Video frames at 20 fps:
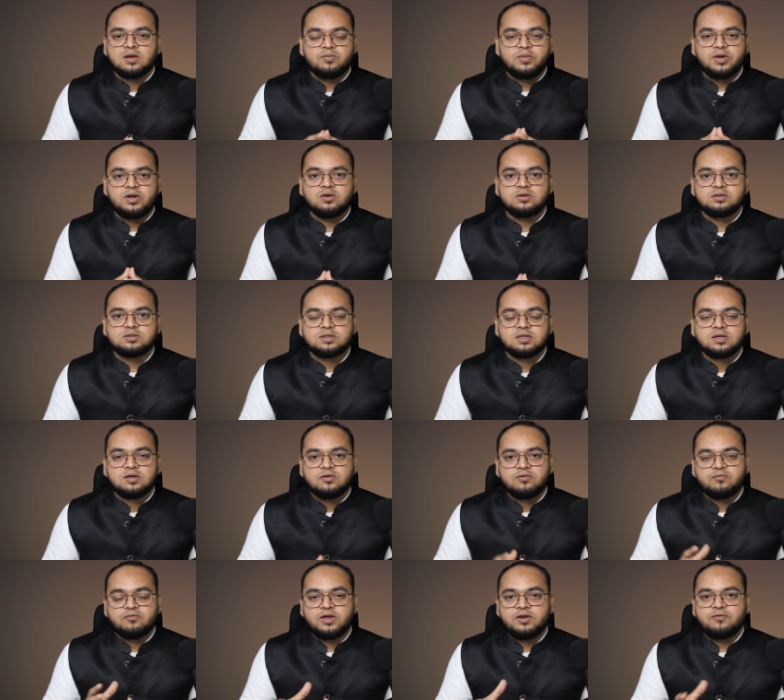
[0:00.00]
because
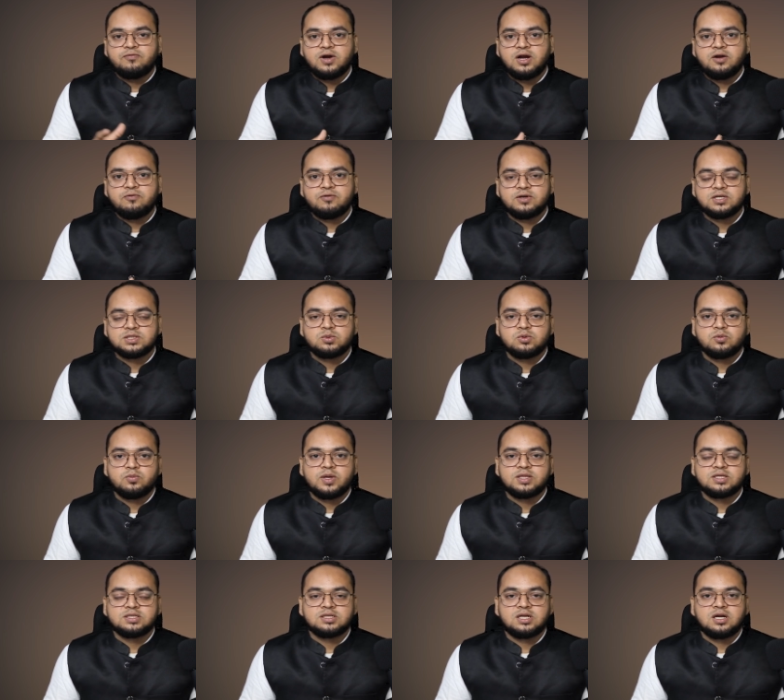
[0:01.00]
verified Facebook
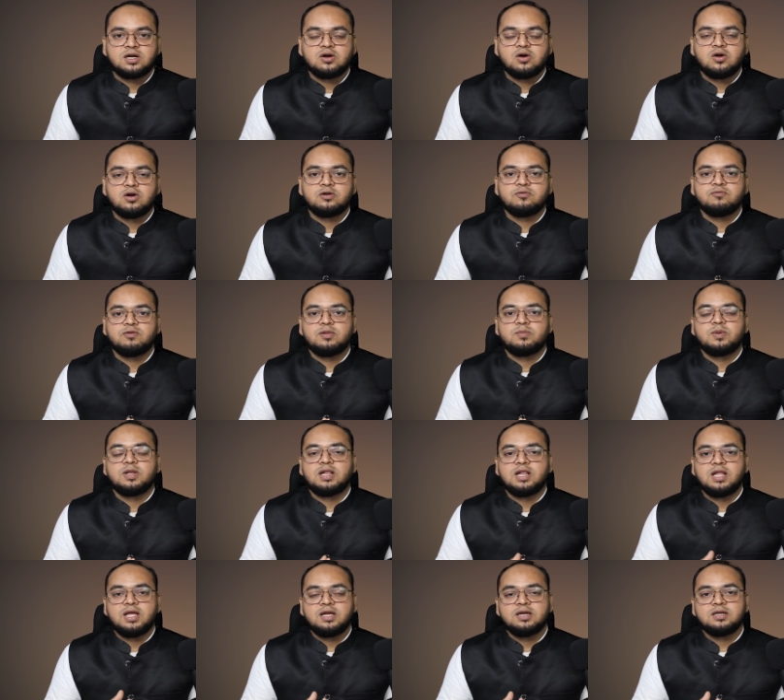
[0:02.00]
Manager account will be
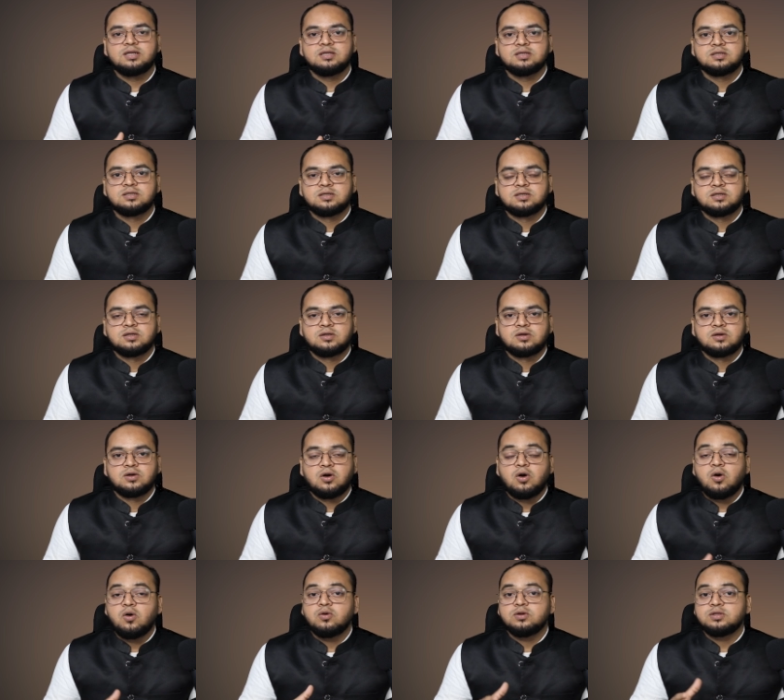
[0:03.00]
linked
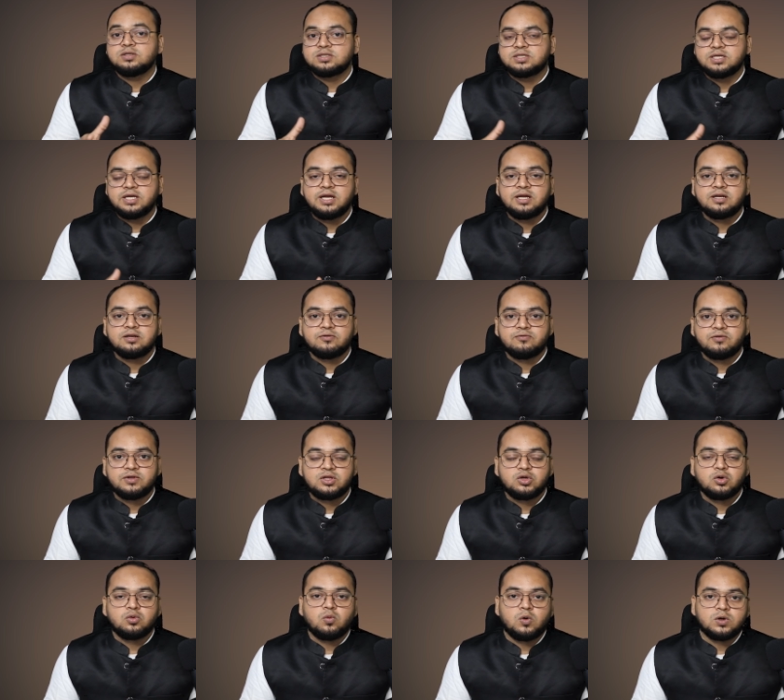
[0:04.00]
or synced
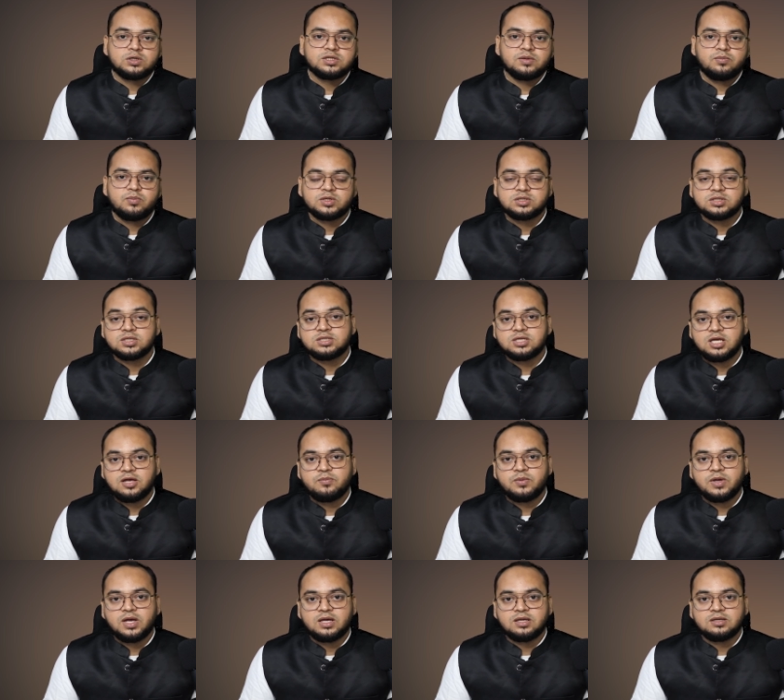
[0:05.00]
with your WhatsApp Business A
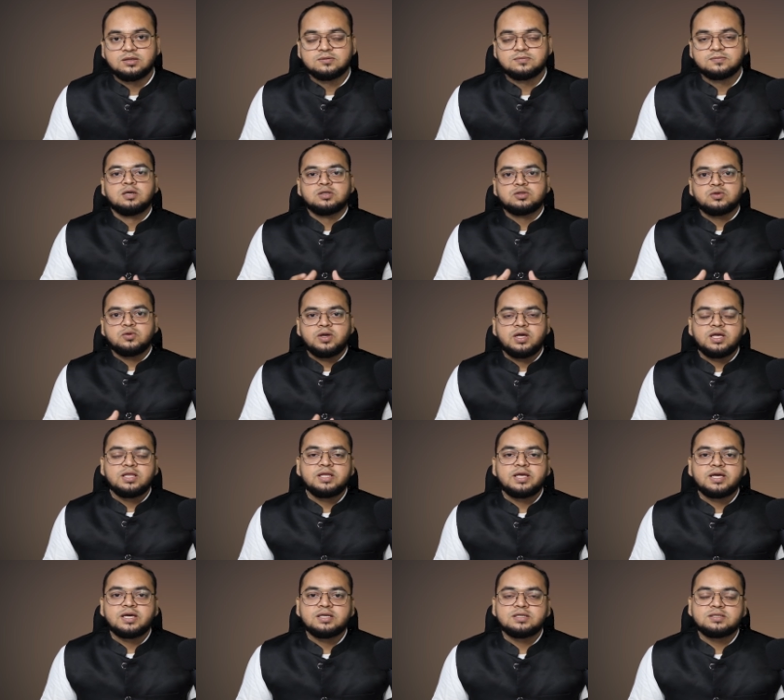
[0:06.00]
P I. So
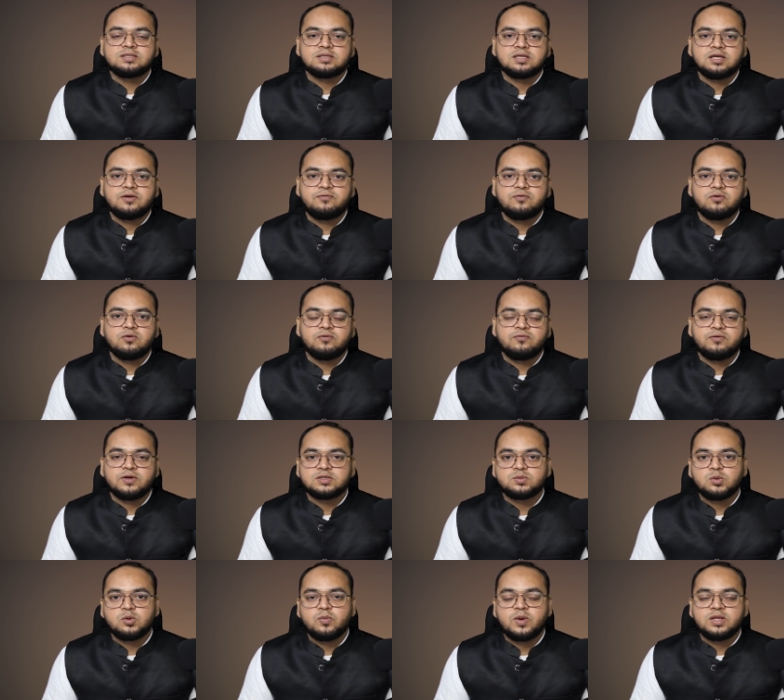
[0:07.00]
in case if your
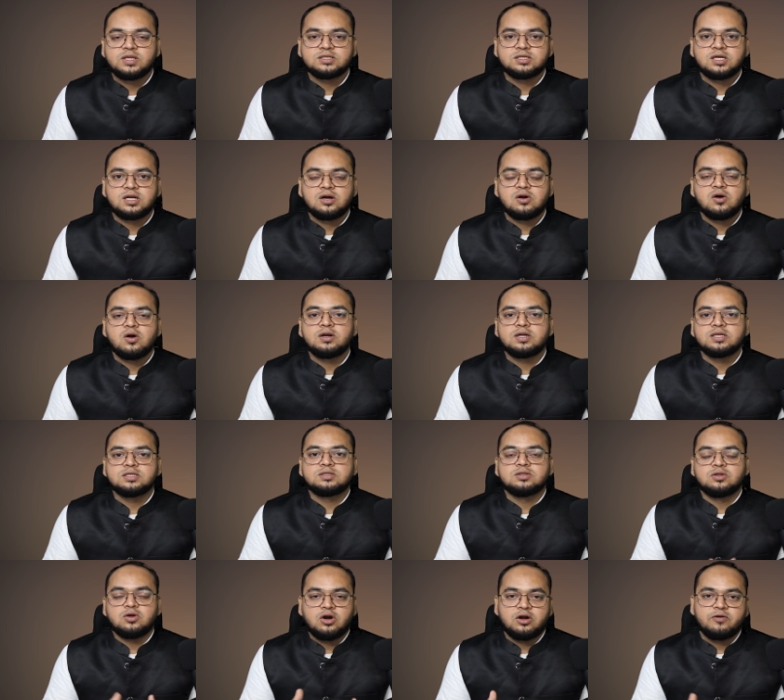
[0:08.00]
Facebook Manager account
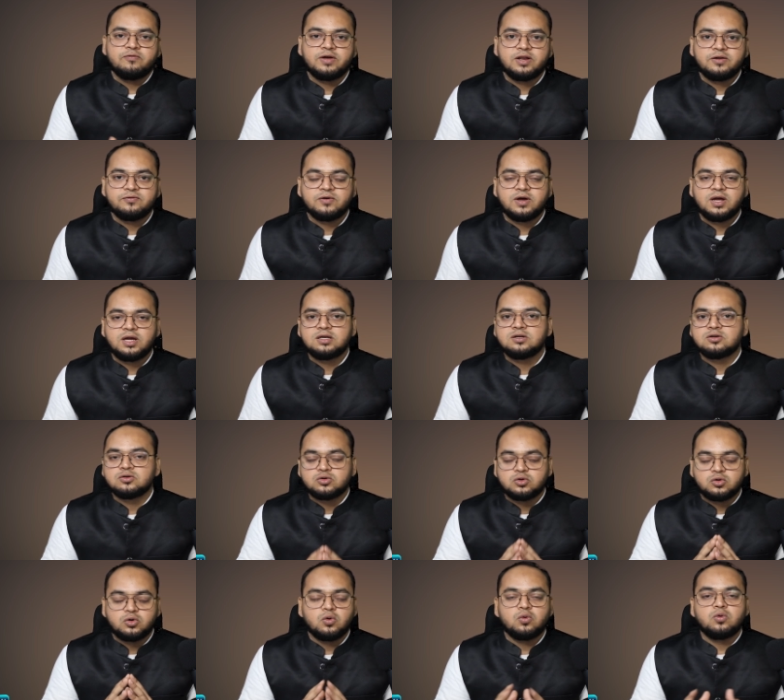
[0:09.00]
is not verified,
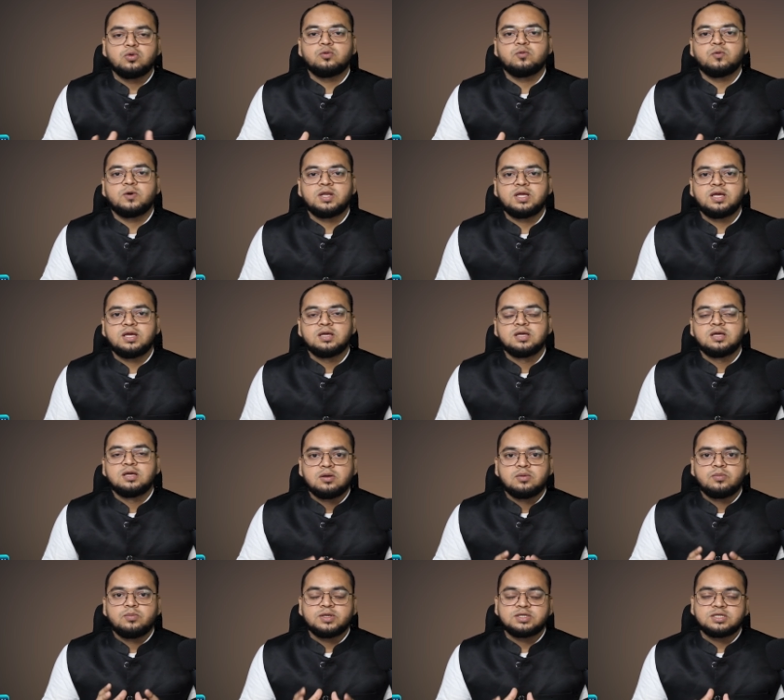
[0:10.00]
don't worry.
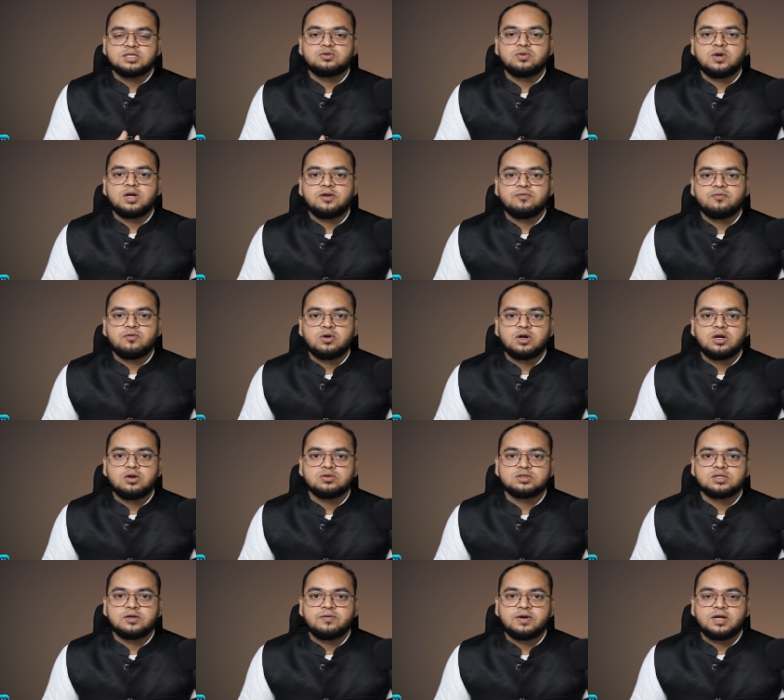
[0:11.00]
Message twenty-four
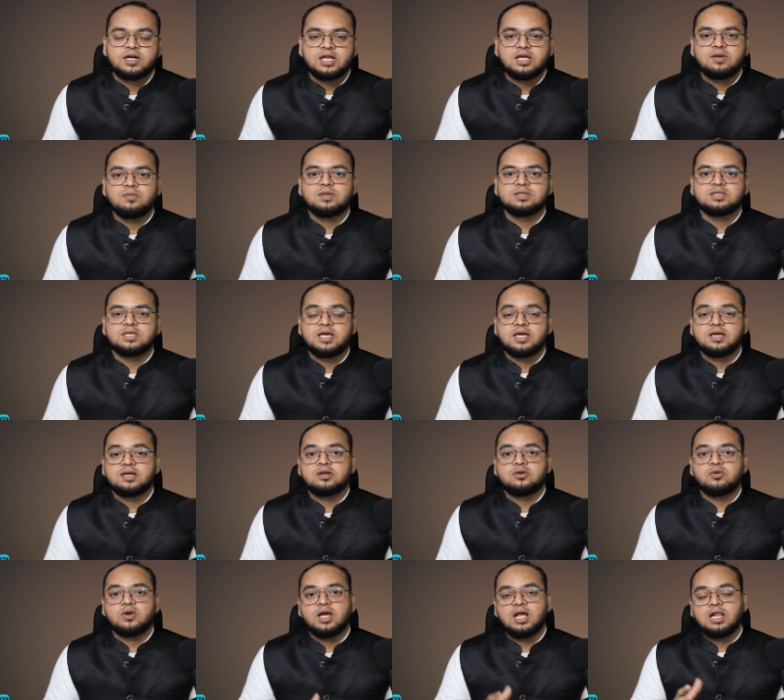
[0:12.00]
into seven team is
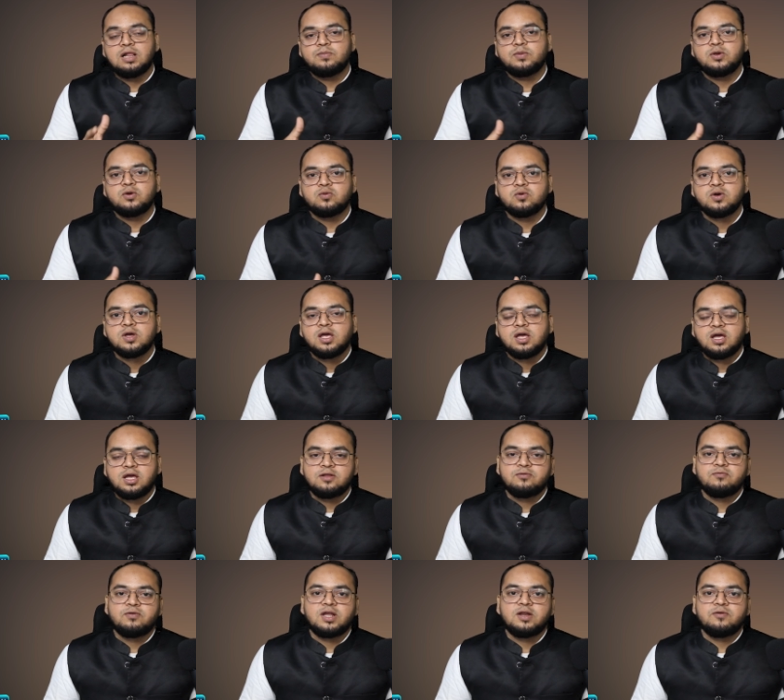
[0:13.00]
here to help you
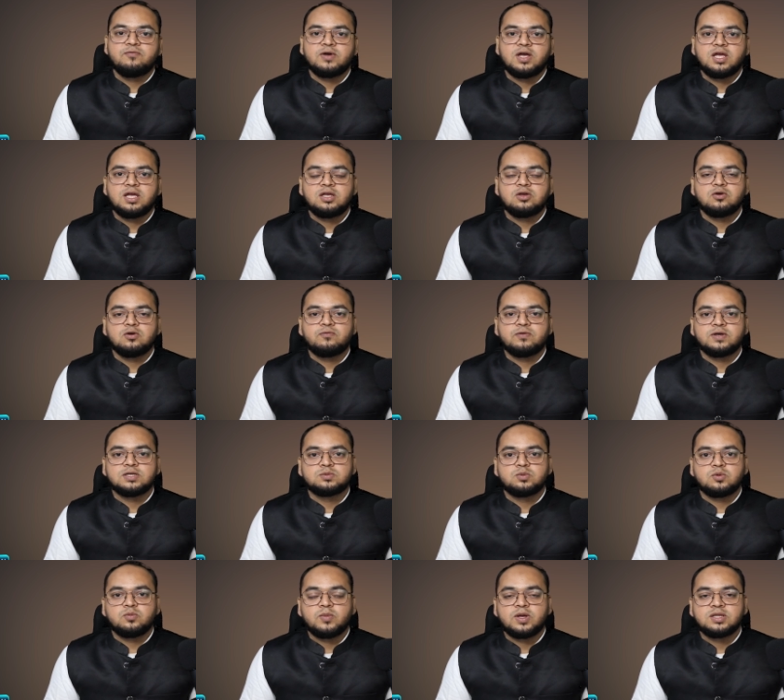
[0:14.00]
in verifying your
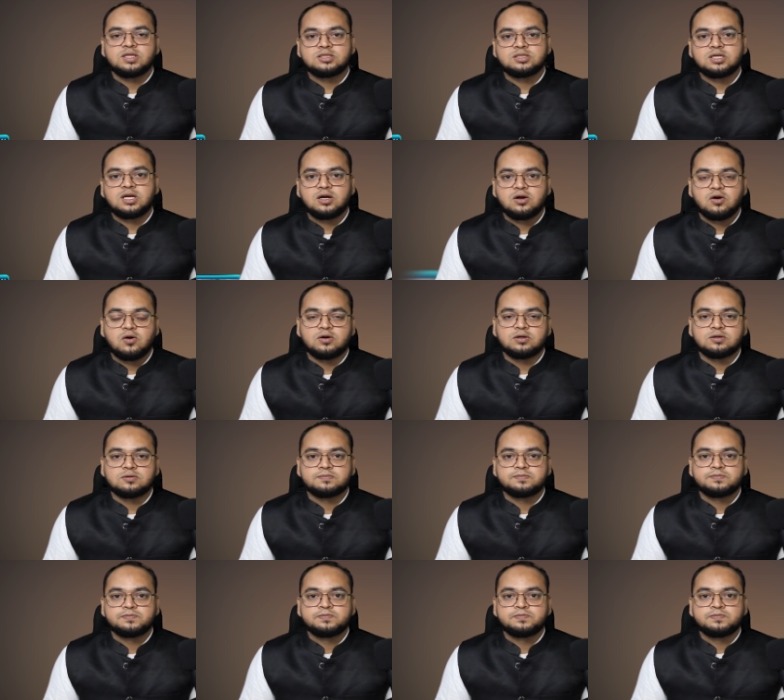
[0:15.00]
Facebook Manager account.